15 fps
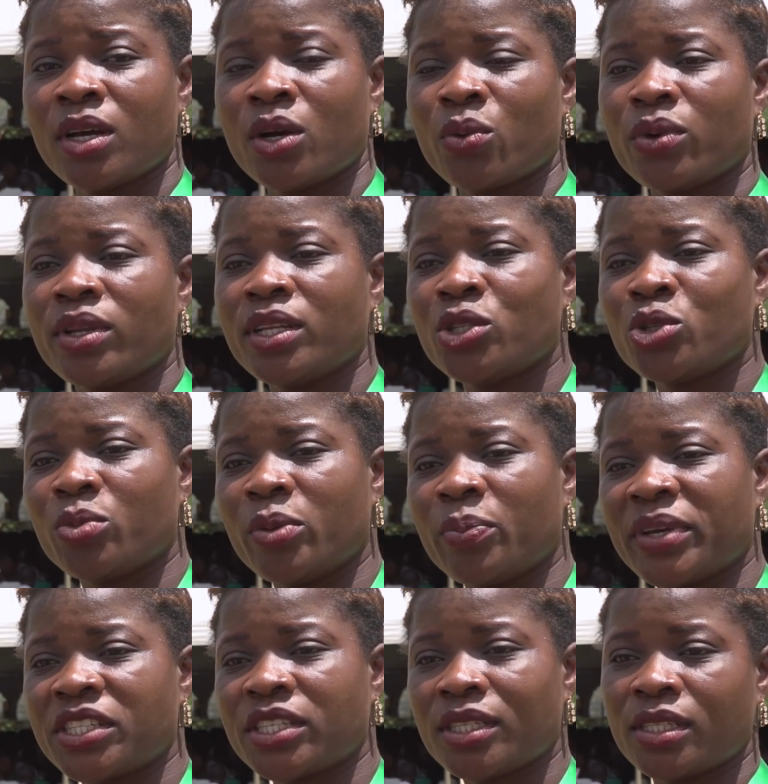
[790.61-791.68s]
We need to be
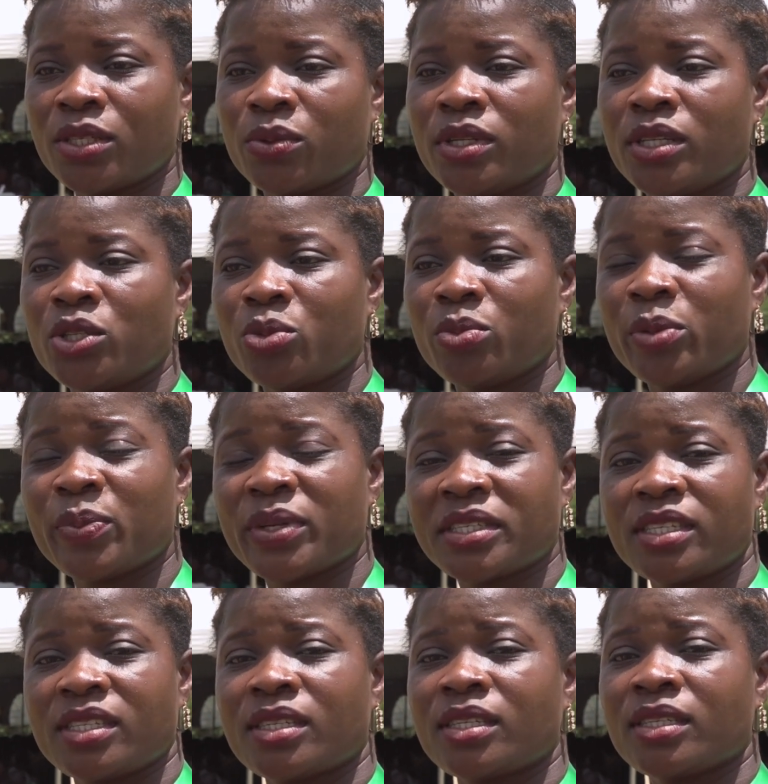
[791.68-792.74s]
patient, we need to be
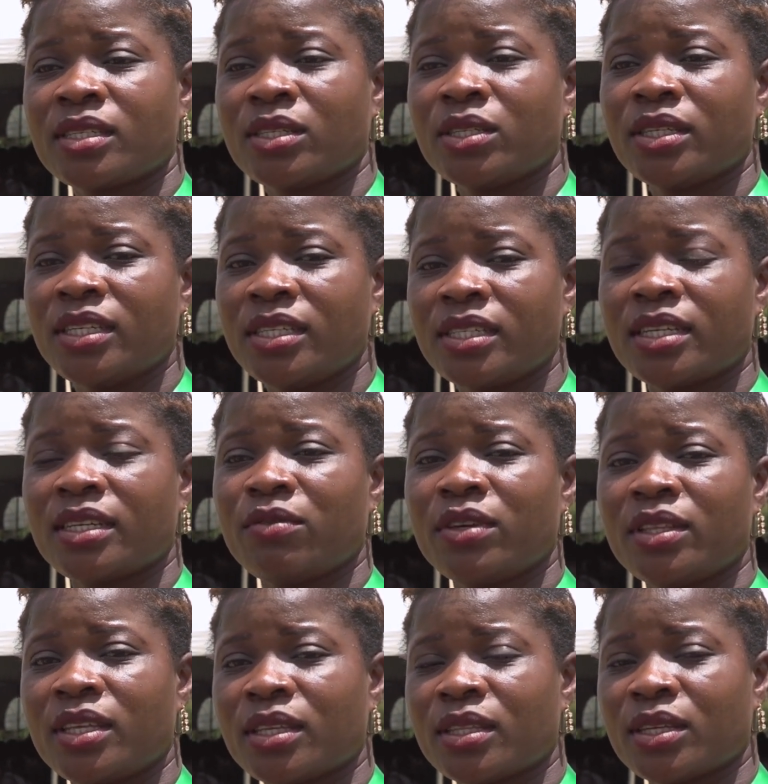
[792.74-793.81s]
persistent in each and
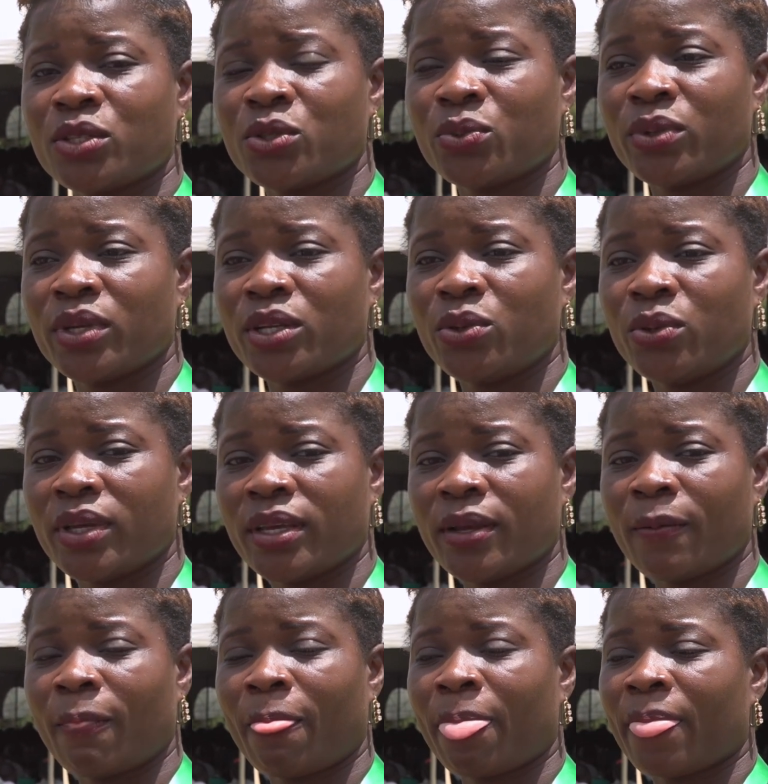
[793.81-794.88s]
everything that we are doing.
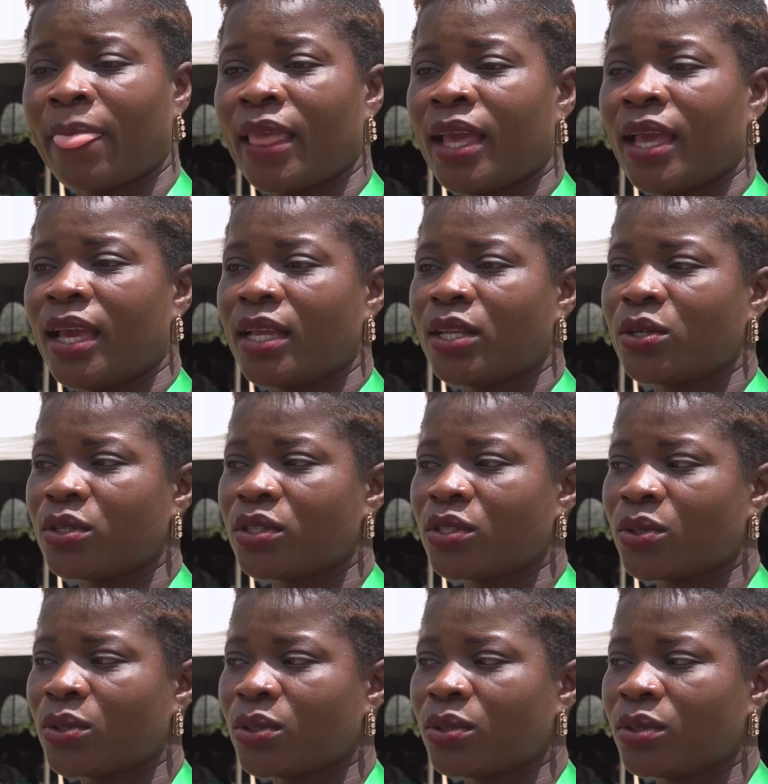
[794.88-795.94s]
And
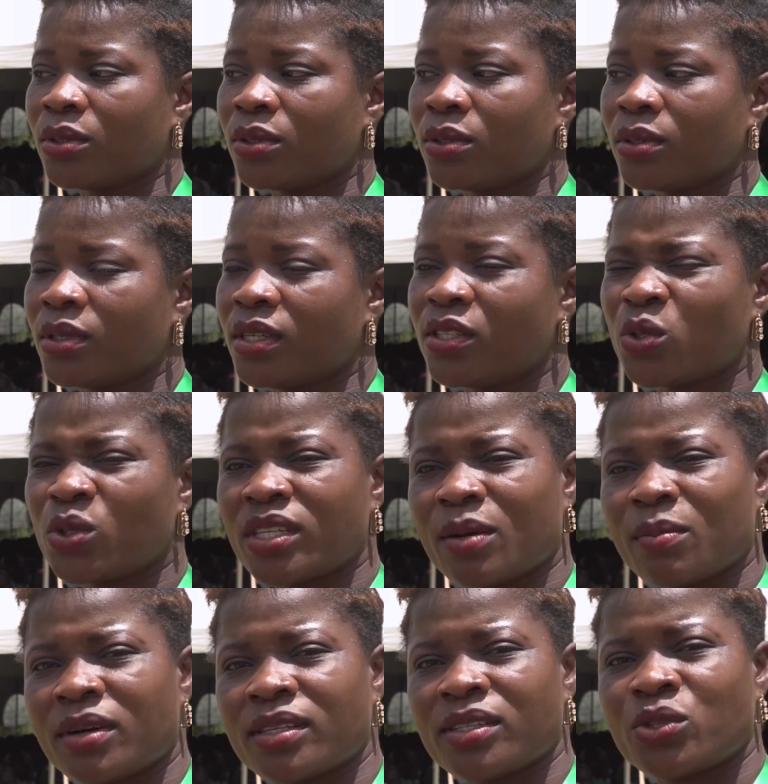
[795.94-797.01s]
also, it's not a
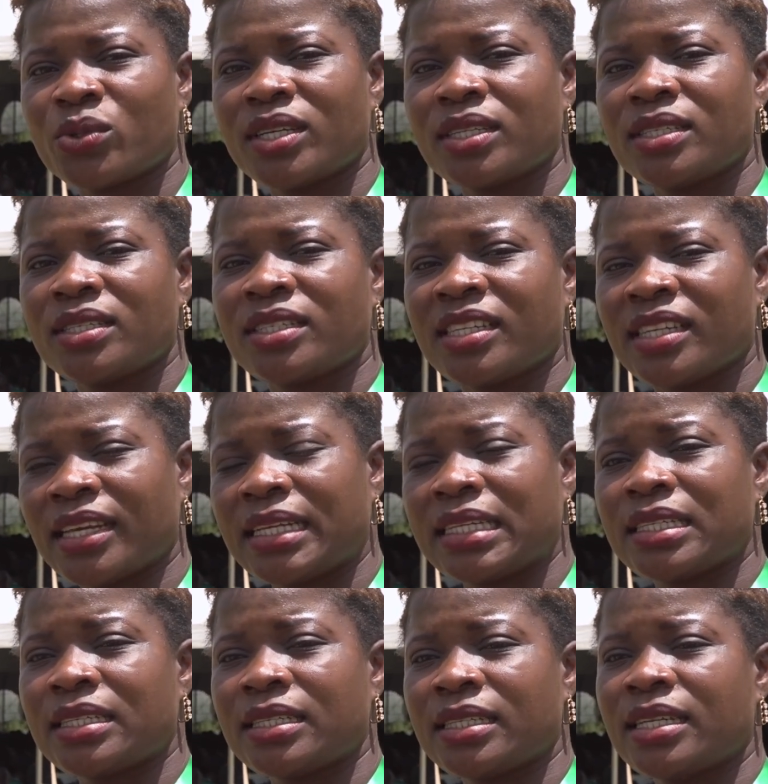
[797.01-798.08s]
must to get
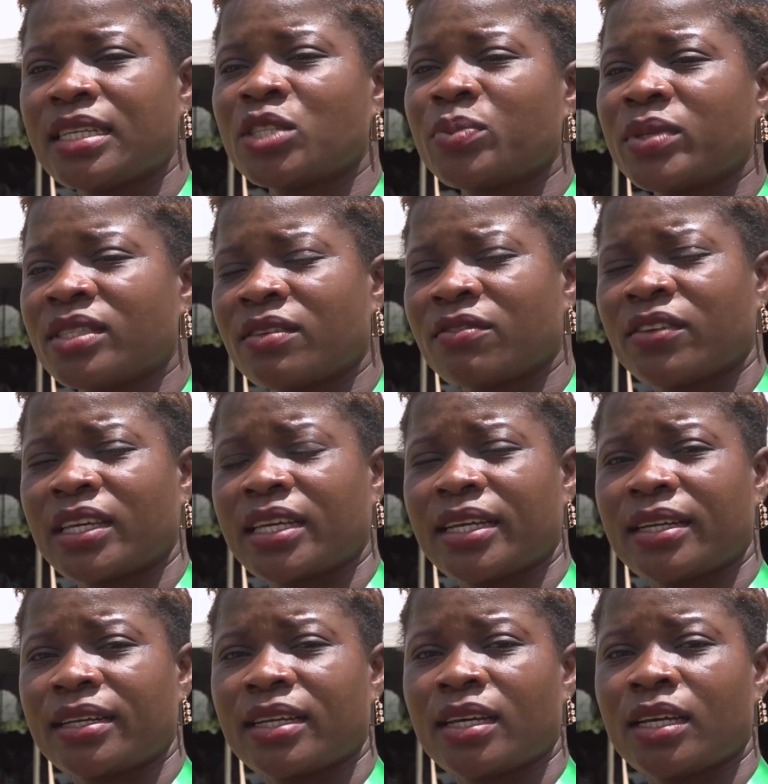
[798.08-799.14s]
trained in a specific
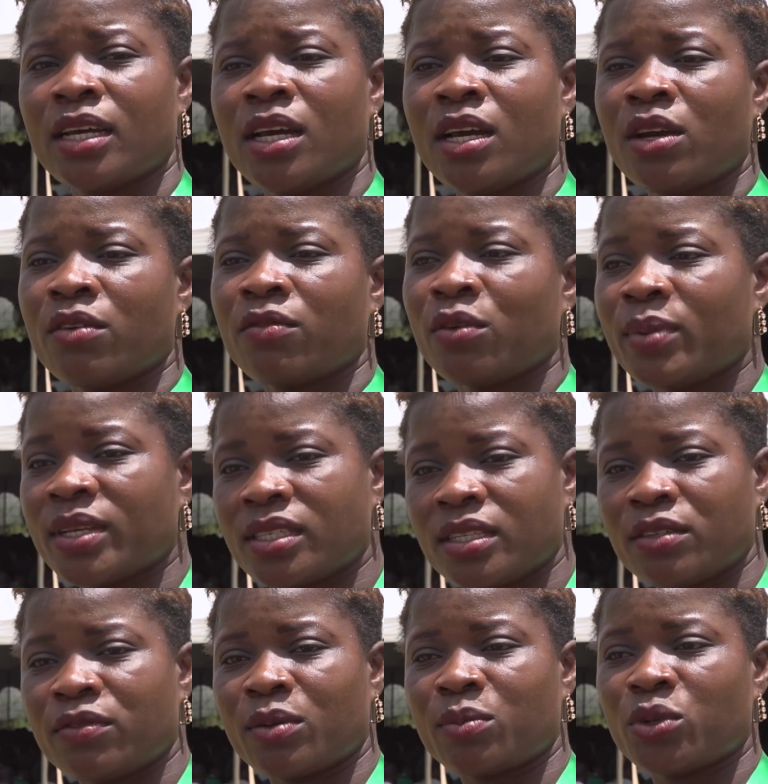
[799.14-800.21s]
area. For
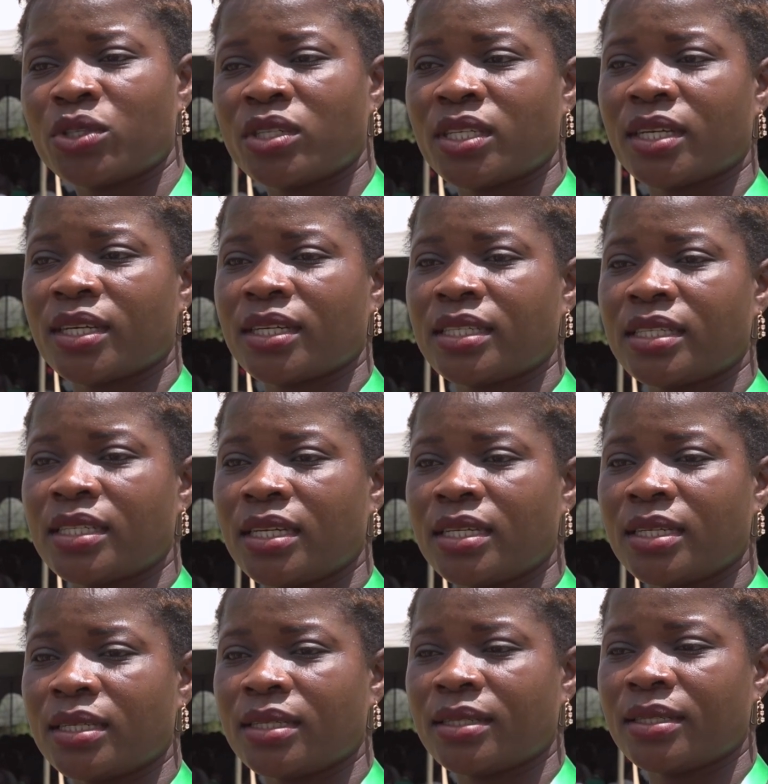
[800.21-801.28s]
myself, I'm not trained
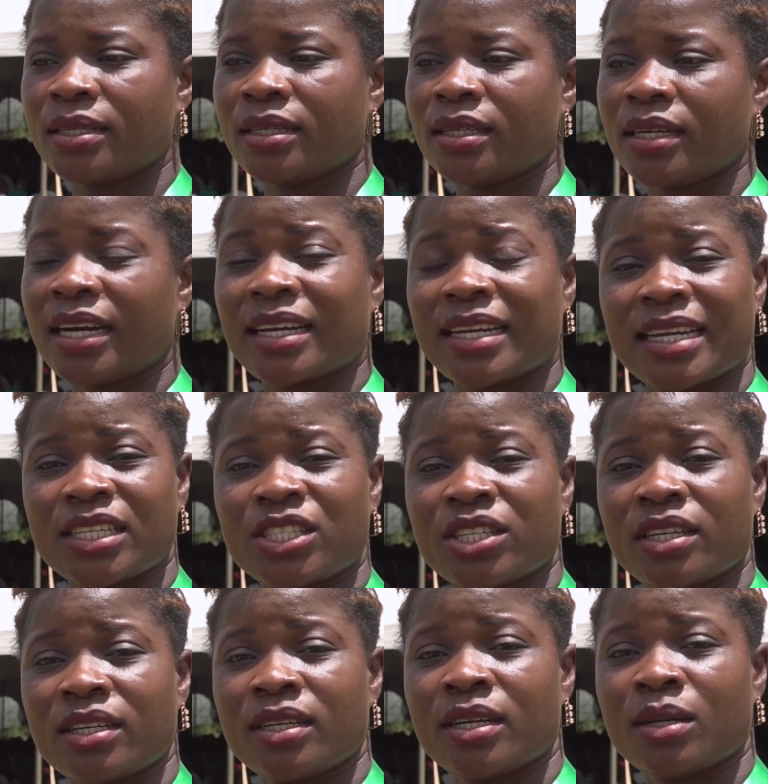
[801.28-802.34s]
in
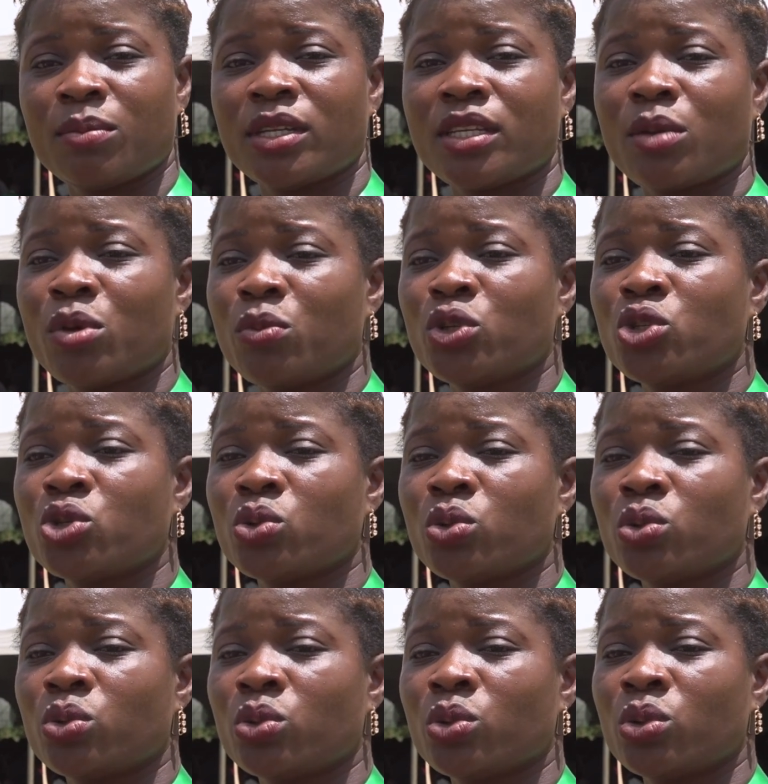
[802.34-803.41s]
agriculture, but I'm able
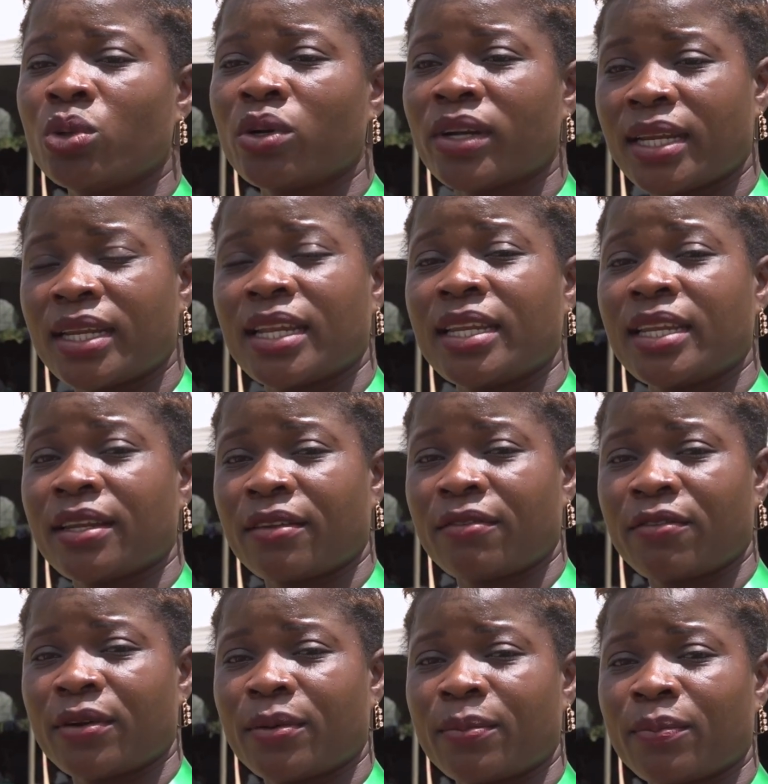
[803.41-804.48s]
to run a dairy
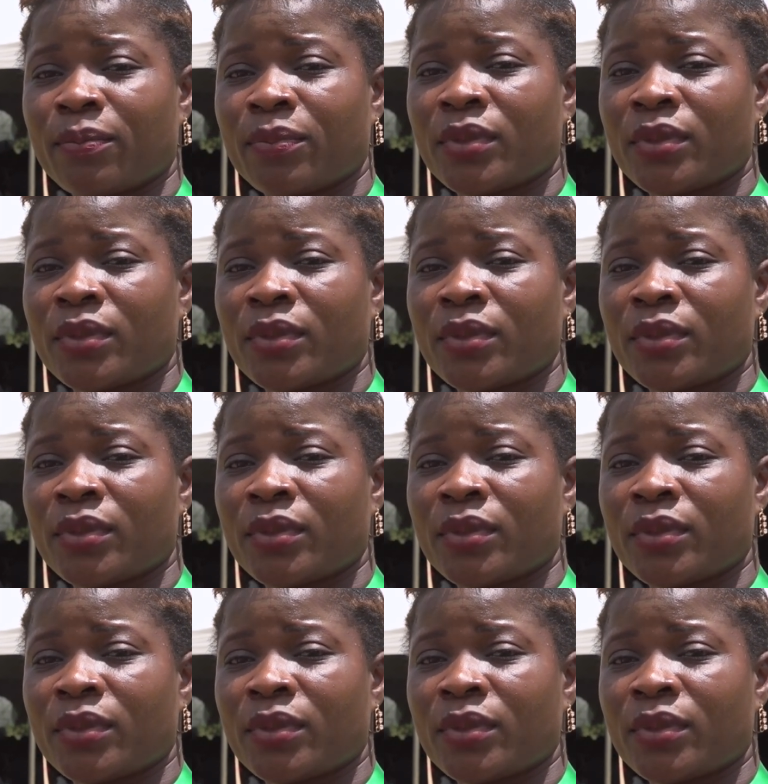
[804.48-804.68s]
farm.